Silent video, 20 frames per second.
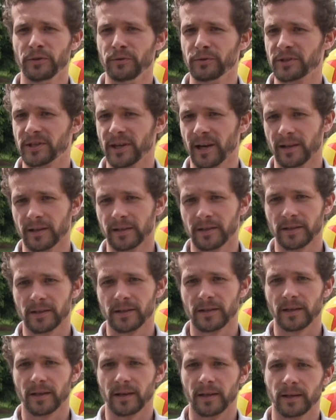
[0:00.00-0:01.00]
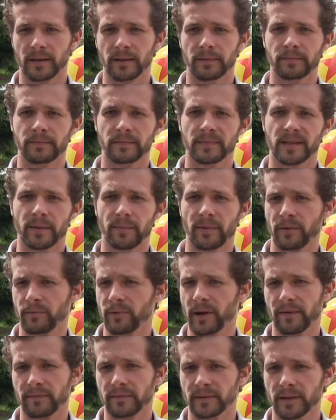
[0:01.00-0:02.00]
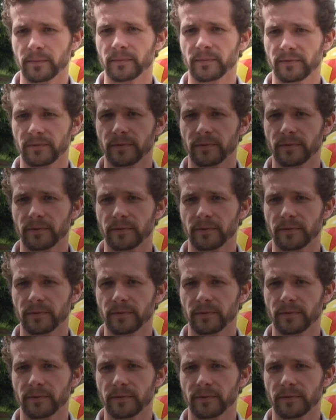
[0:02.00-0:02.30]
a new challenge, something we haven't done